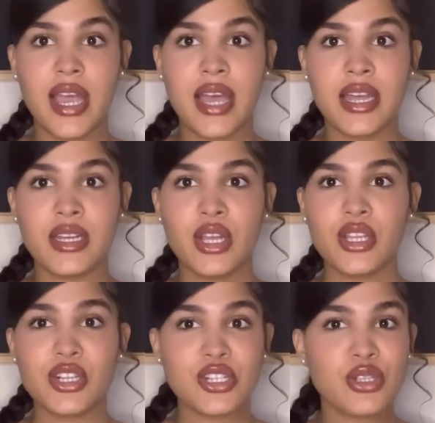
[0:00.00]
and
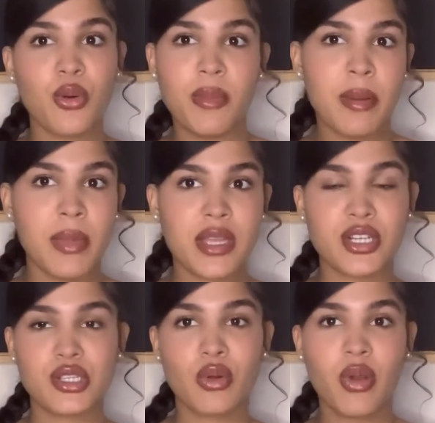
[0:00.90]
there's no mimic,
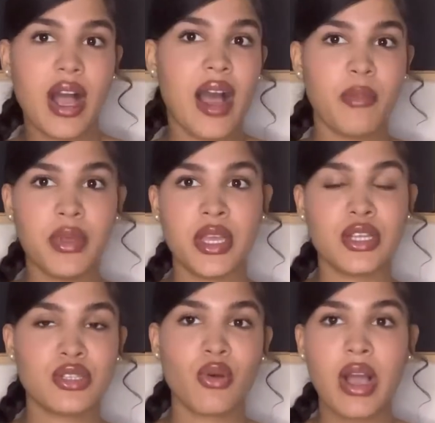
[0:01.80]
there's no copying,
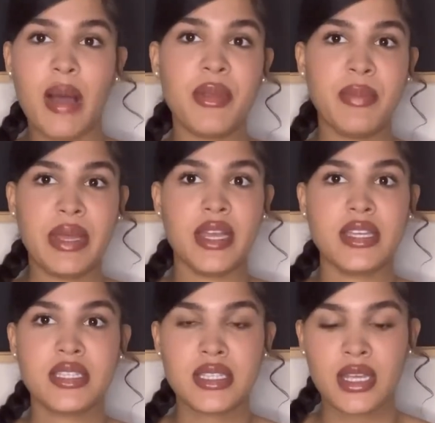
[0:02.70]
there's no copy paste.